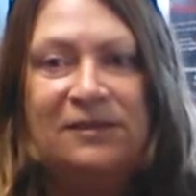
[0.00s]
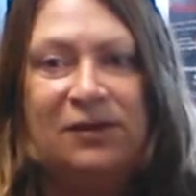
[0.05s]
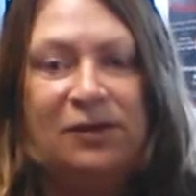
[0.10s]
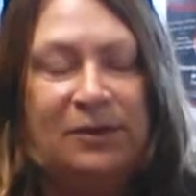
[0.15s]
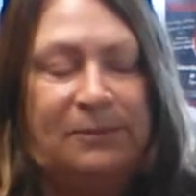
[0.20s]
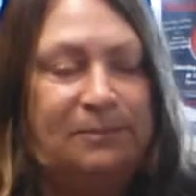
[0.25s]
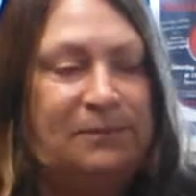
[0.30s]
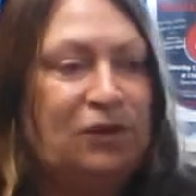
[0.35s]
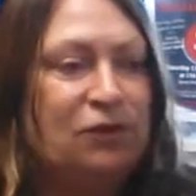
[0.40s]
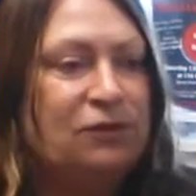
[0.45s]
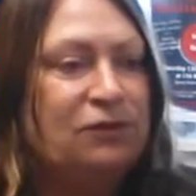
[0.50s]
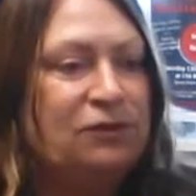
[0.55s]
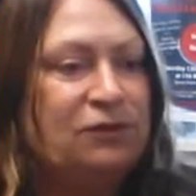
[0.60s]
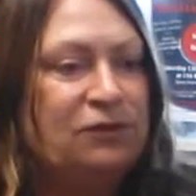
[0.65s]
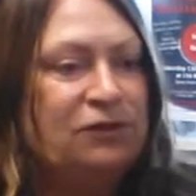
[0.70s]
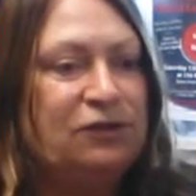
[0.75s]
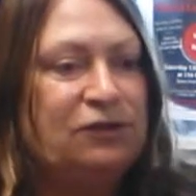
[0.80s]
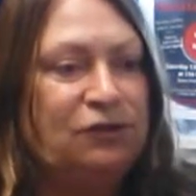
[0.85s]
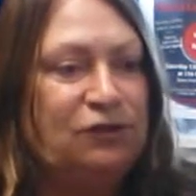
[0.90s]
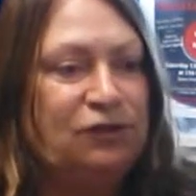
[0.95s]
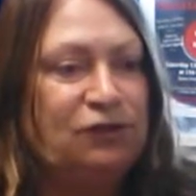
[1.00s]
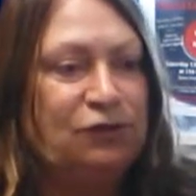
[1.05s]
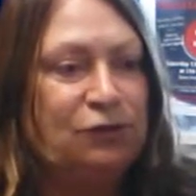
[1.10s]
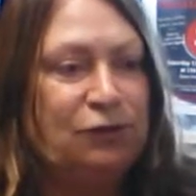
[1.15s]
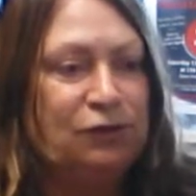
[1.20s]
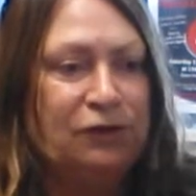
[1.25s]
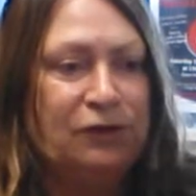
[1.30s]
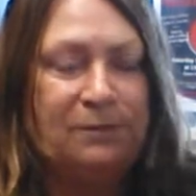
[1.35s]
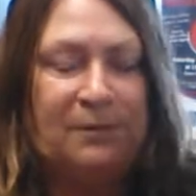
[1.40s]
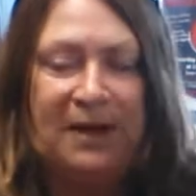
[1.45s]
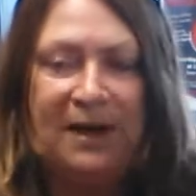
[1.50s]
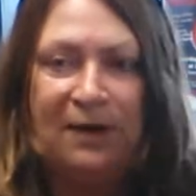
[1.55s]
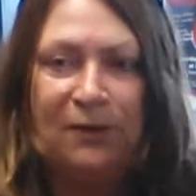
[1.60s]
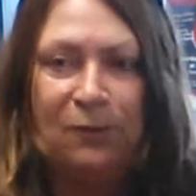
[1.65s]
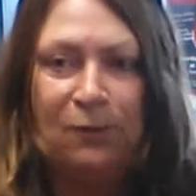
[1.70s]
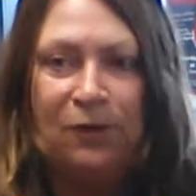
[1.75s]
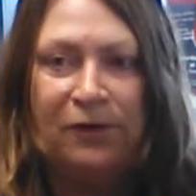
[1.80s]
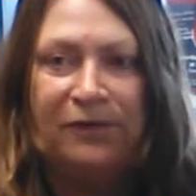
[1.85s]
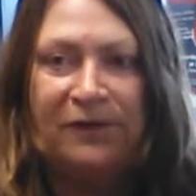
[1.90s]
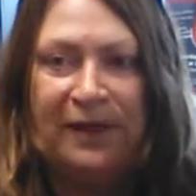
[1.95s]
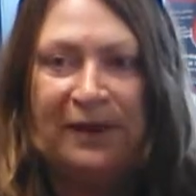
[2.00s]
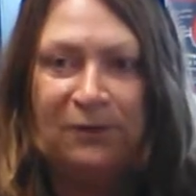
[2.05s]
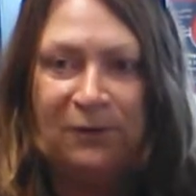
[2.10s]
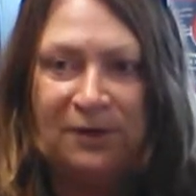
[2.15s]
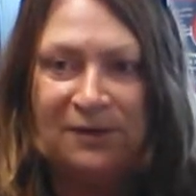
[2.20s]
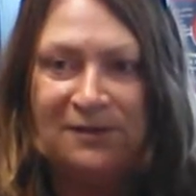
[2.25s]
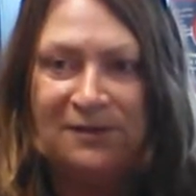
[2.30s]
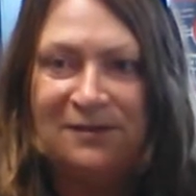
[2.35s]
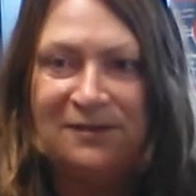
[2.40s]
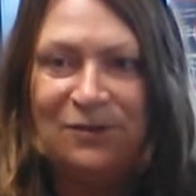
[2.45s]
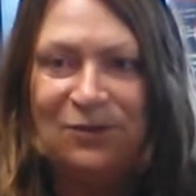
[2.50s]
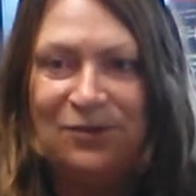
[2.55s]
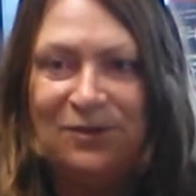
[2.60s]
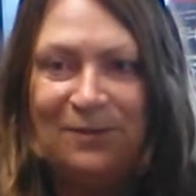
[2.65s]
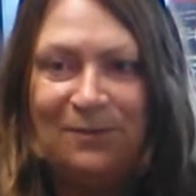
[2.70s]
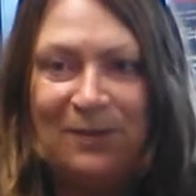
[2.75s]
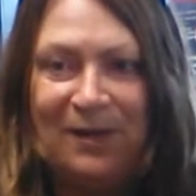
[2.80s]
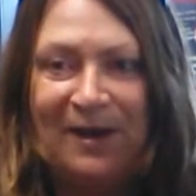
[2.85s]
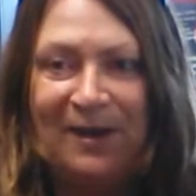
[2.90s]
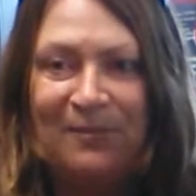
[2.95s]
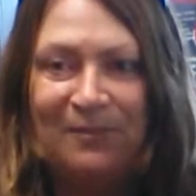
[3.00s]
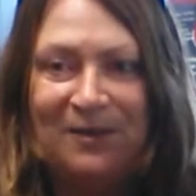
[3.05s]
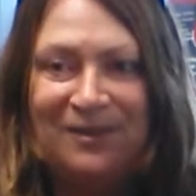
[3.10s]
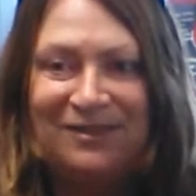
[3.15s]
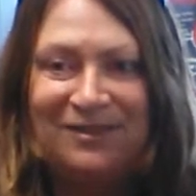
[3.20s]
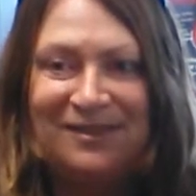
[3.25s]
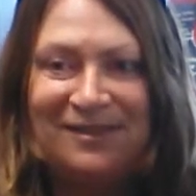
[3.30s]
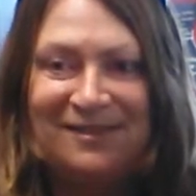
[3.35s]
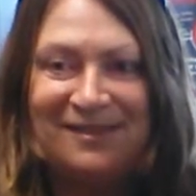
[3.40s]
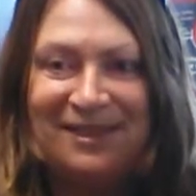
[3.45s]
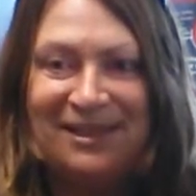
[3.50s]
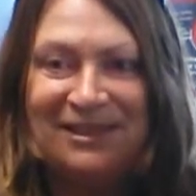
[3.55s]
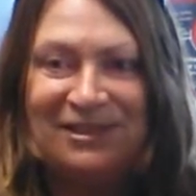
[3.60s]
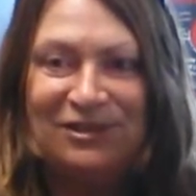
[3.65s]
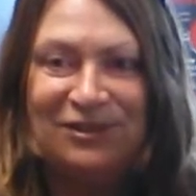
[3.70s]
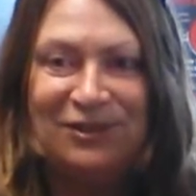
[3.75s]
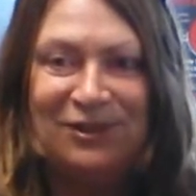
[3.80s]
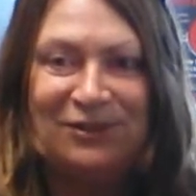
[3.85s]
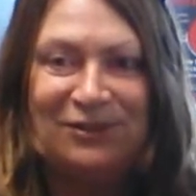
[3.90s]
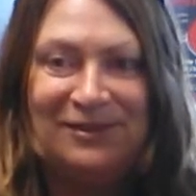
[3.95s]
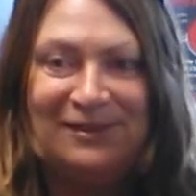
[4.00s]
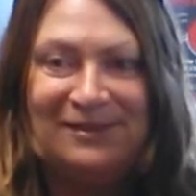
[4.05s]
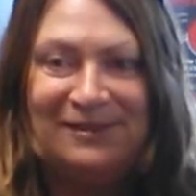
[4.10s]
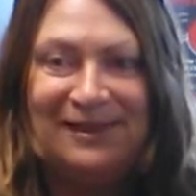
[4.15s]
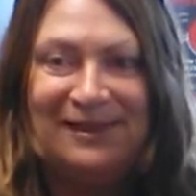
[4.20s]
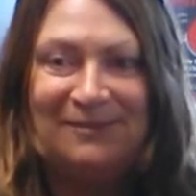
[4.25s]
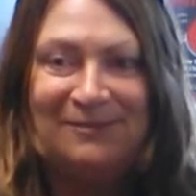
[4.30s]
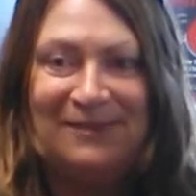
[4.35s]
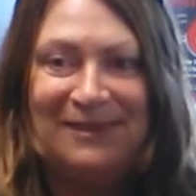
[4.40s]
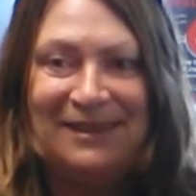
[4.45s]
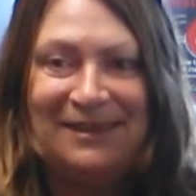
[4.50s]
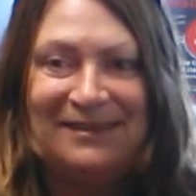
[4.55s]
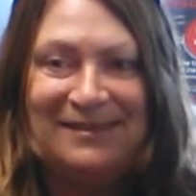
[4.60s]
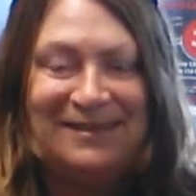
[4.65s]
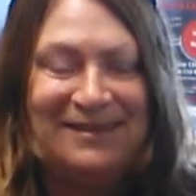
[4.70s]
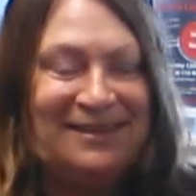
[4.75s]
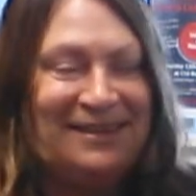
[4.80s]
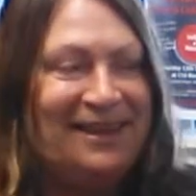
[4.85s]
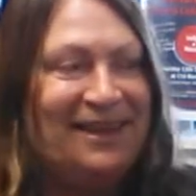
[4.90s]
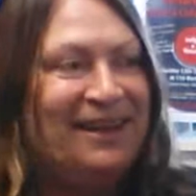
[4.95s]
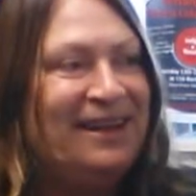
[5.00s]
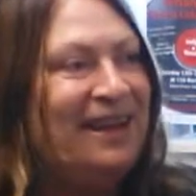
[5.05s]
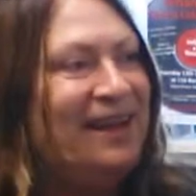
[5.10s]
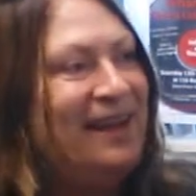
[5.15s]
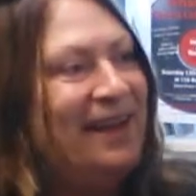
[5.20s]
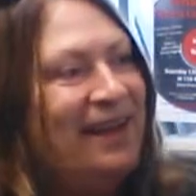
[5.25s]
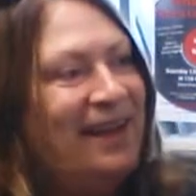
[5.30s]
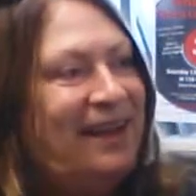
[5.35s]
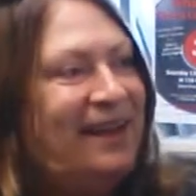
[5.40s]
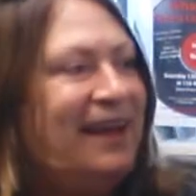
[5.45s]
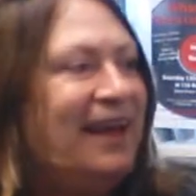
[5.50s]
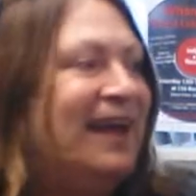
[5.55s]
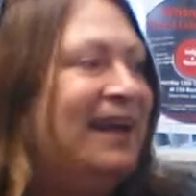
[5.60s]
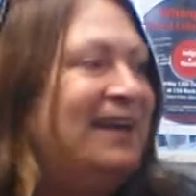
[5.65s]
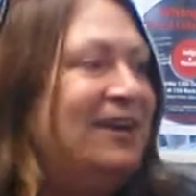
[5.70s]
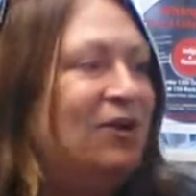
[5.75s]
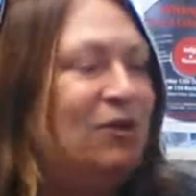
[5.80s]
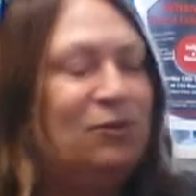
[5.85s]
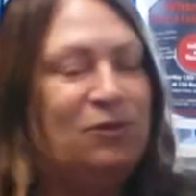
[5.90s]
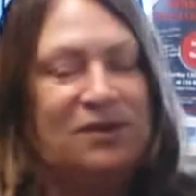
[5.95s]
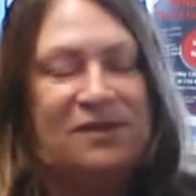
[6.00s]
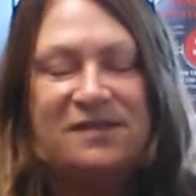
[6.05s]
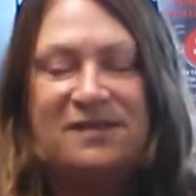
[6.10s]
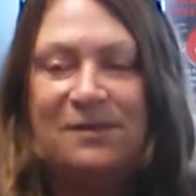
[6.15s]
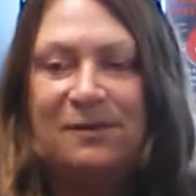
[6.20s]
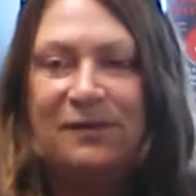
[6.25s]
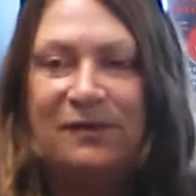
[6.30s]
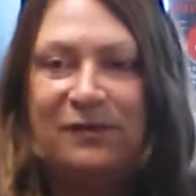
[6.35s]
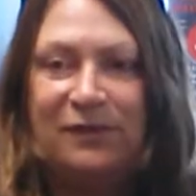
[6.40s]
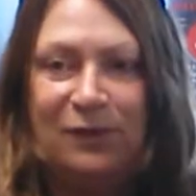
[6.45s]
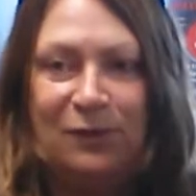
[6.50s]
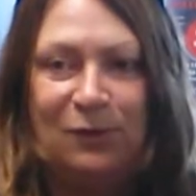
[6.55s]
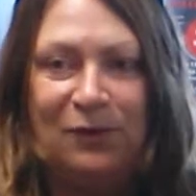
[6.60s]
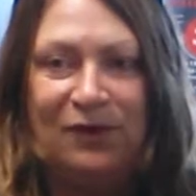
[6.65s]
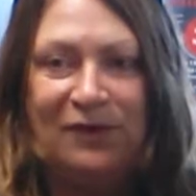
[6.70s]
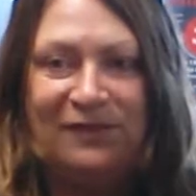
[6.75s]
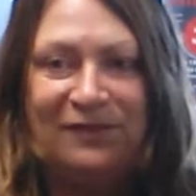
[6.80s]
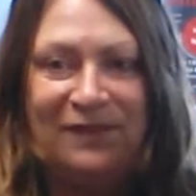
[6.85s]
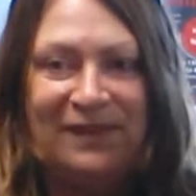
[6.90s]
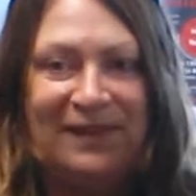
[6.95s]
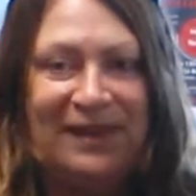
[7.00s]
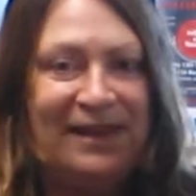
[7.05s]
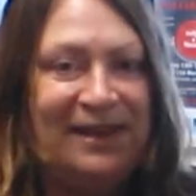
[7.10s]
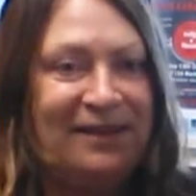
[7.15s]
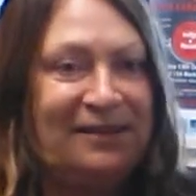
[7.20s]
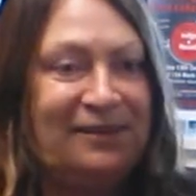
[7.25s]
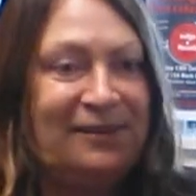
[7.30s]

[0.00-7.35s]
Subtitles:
So that's I'm not too sure about what that one is all about, but she's kind of shoulder tapped me and said, hey, I want some of your work for that.